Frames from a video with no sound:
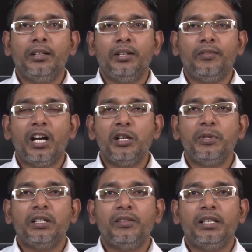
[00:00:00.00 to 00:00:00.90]
the
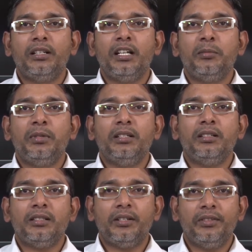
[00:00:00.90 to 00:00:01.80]
volume equivalent
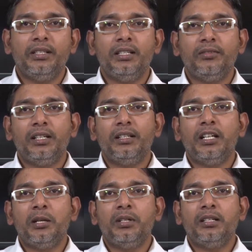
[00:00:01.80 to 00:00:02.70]
diameter, surface equivalent
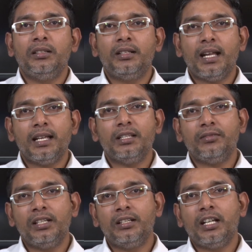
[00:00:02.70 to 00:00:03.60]
diameter, drag
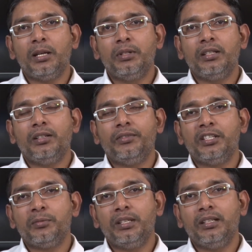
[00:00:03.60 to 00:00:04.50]
equivalent diameter of
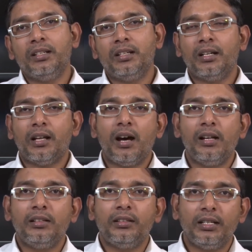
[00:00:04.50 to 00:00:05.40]
a sphere are
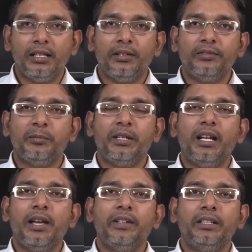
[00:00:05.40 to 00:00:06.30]
all three of them
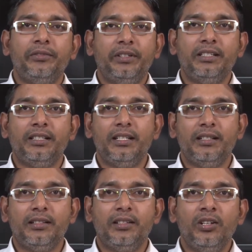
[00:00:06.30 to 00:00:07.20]
are having different
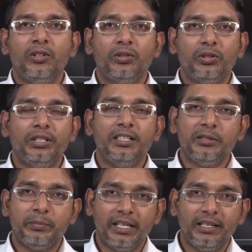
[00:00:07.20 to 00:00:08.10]
sizes. So, it
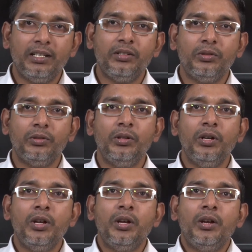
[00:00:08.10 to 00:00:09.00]
is better to